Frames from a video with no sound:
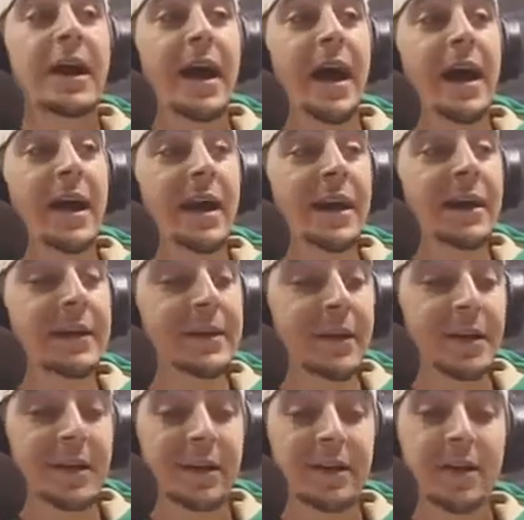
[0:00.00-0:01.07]
and
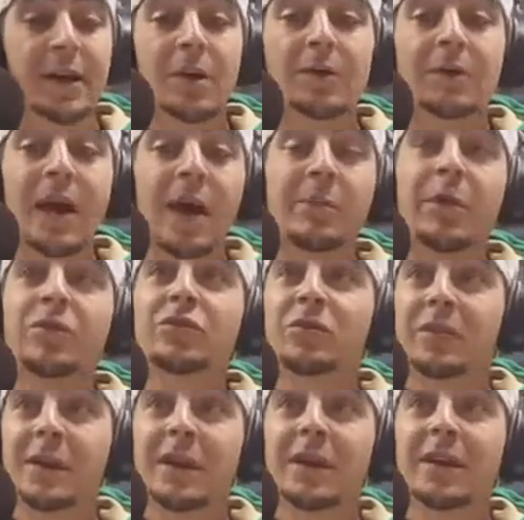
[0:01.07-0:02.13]
Dabo
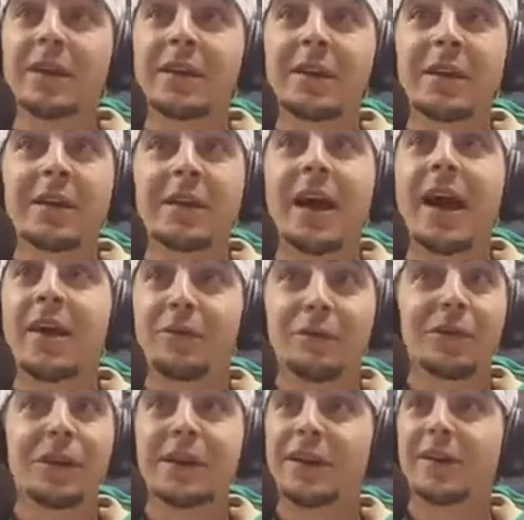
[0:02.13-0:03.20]
Swinney
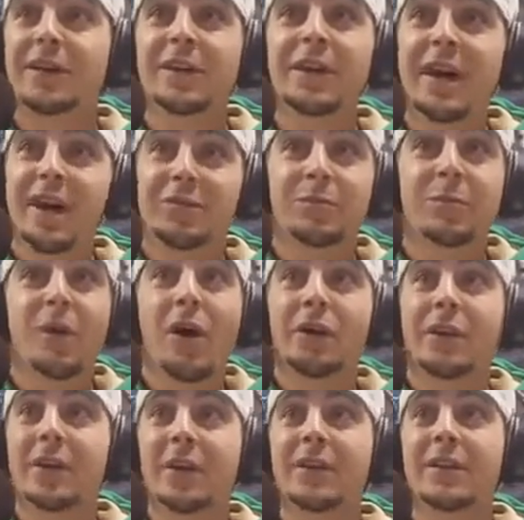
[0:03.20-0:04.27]
every year has brought
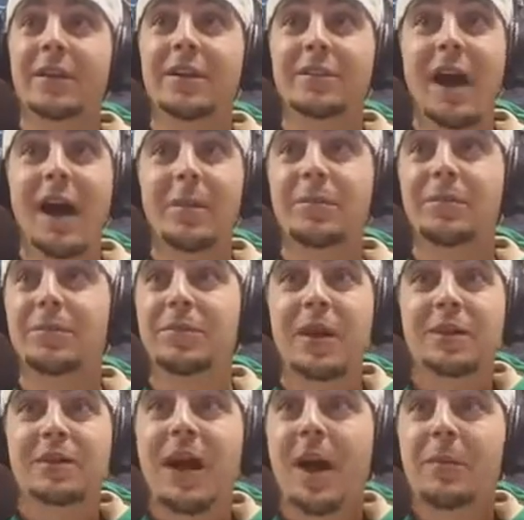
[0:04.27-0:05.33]
in
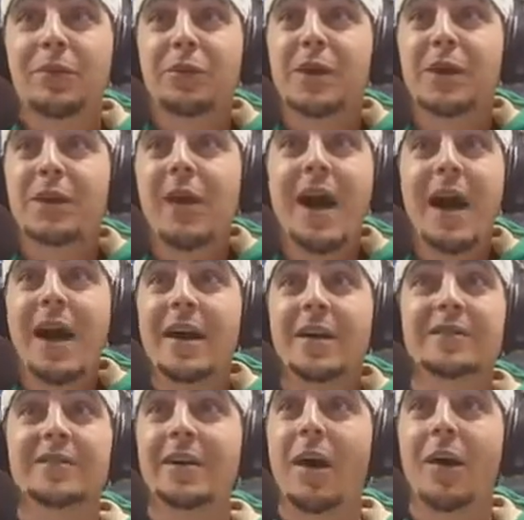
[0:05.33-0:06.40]
a top 3
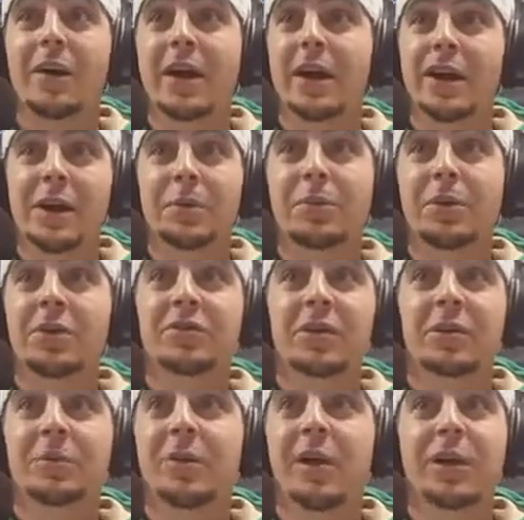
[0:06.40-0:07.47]
class, and he brings
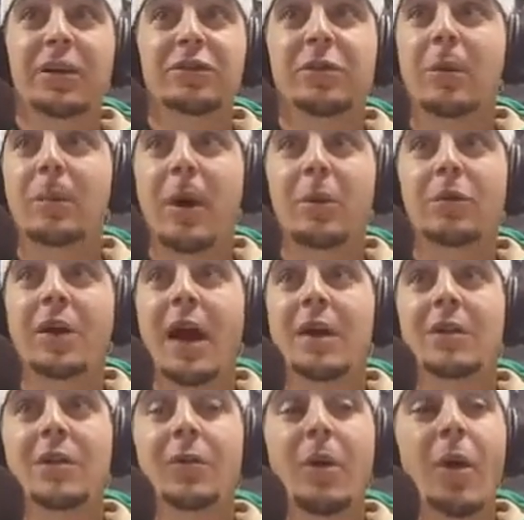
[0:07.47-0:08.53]
in players on both
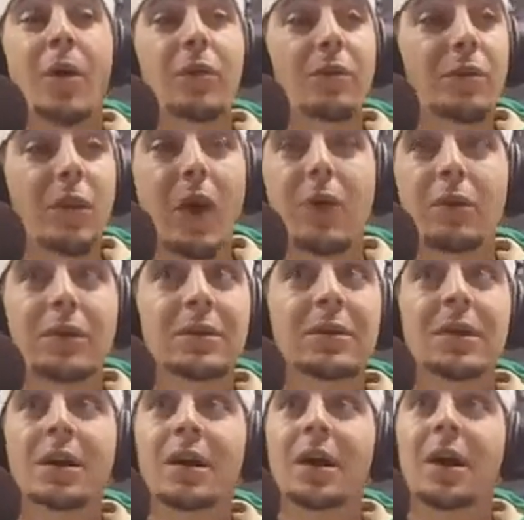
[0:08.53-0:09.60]
sides of the ball. They're loaded.